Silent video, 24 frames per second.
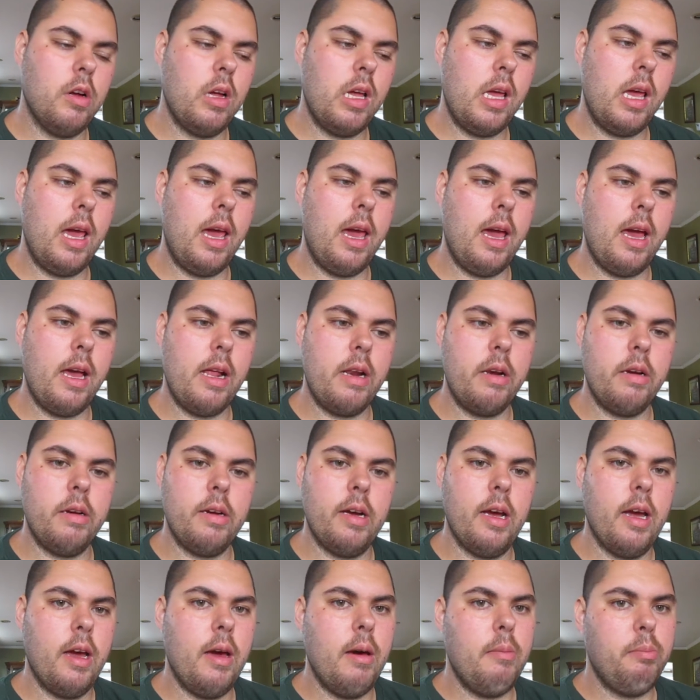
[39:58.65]
and
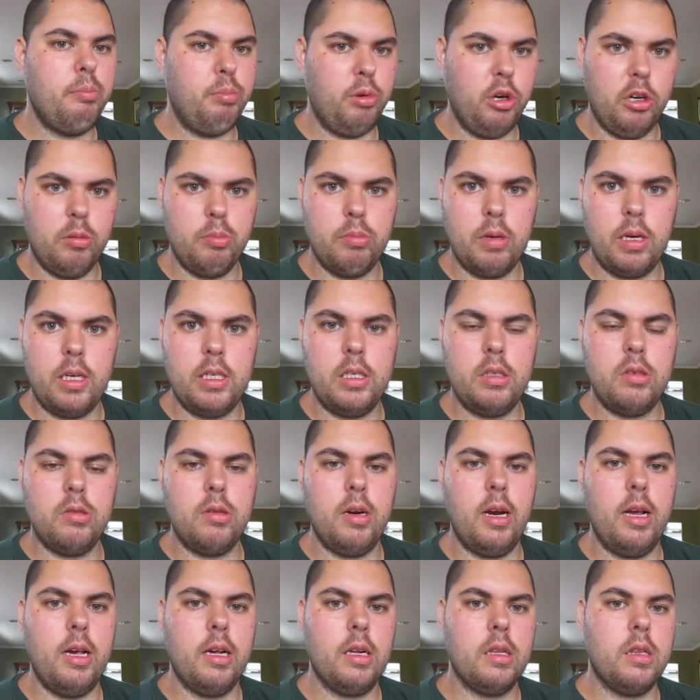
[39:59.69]
build my
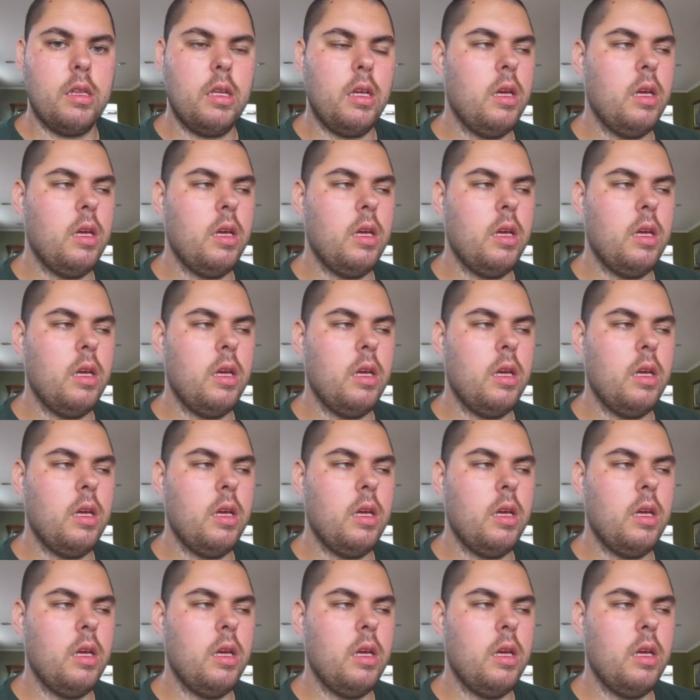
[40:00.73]
strength.